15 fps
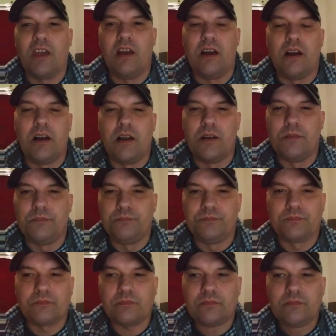um,
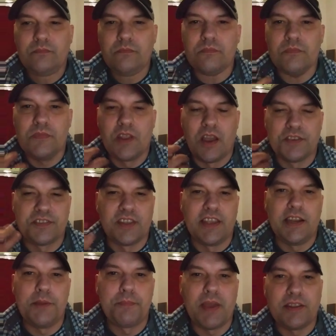I was
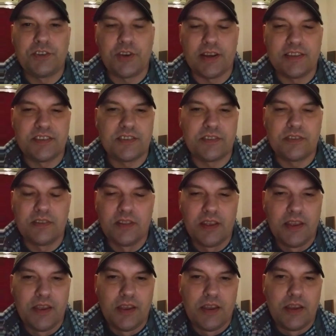laying in bed trying to
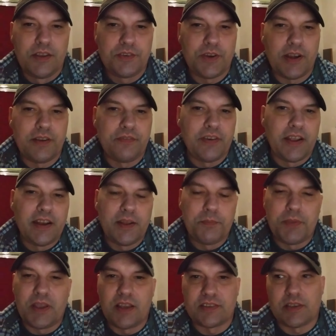trying to fight it
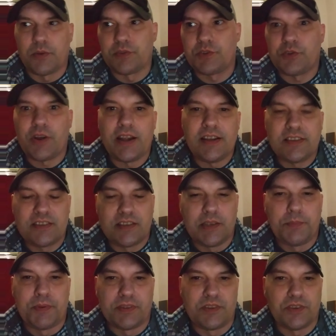because I was trying to
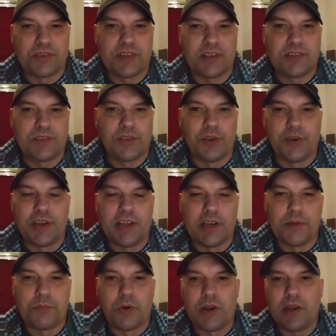sleep until 6:30 in
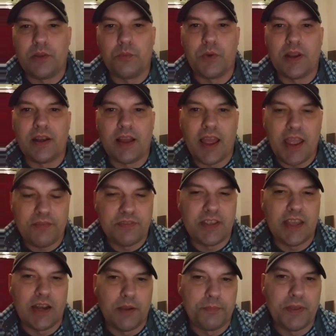the morning when I have to
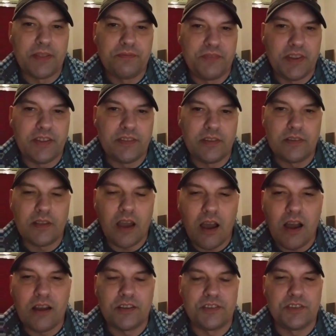get up and feed the
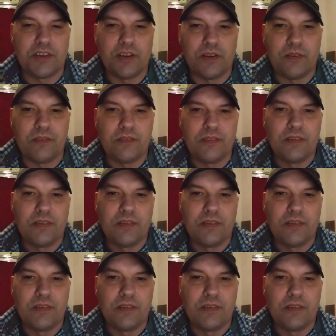dogs, you know.